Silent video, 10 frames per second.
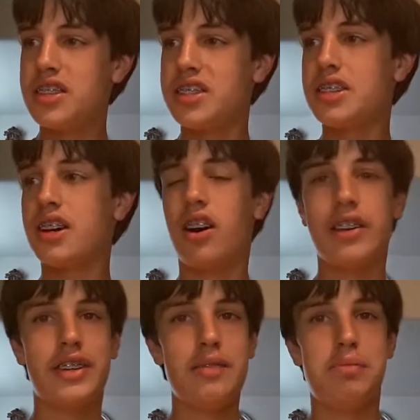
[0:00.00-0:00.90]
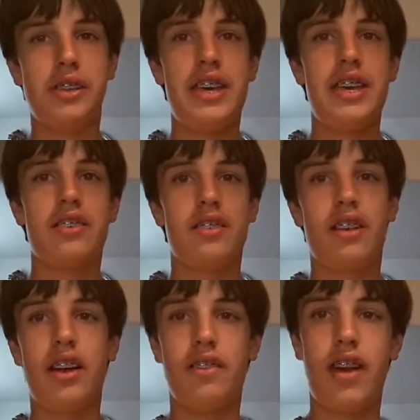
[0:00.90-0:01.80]
this is arguably,
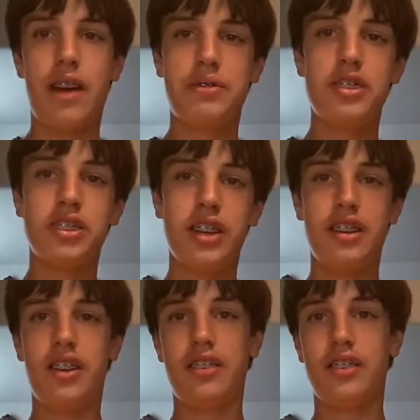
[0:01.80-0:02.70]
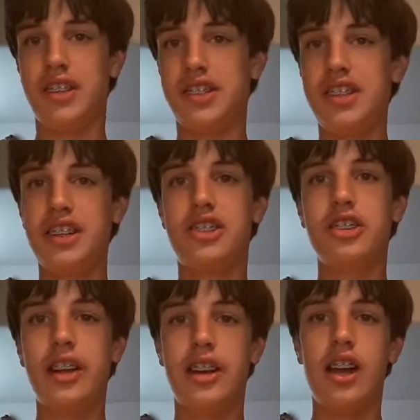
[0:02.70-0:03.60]
after
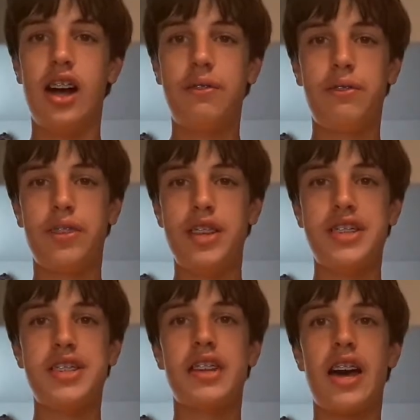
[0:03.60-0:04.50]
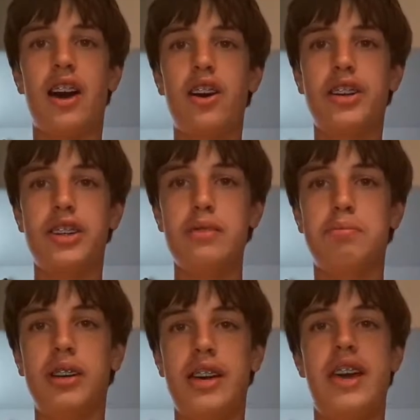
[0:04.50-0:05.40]
listening to it enough, this is
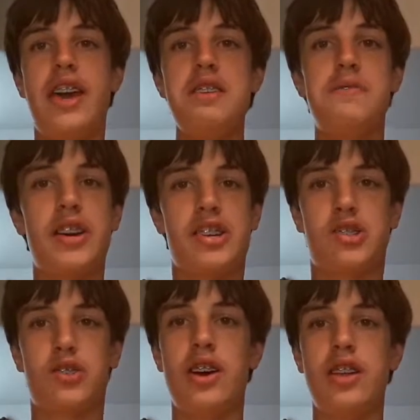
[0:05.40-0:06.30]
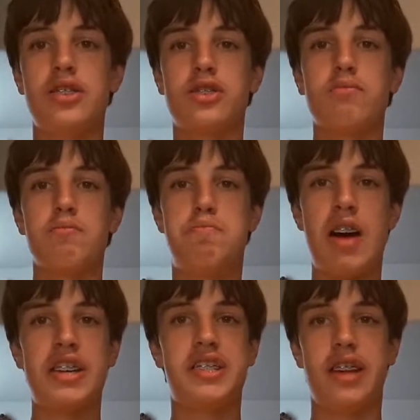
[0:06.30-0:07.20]
arguably Aphex Twin's
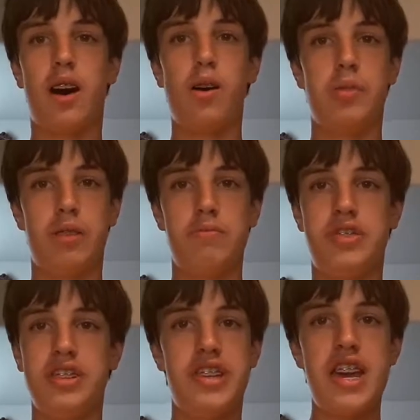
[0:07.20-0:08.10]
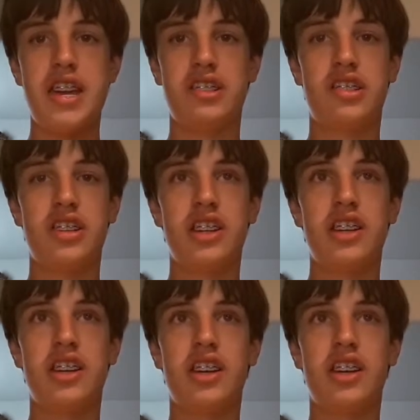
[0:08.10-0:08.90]
best album to date.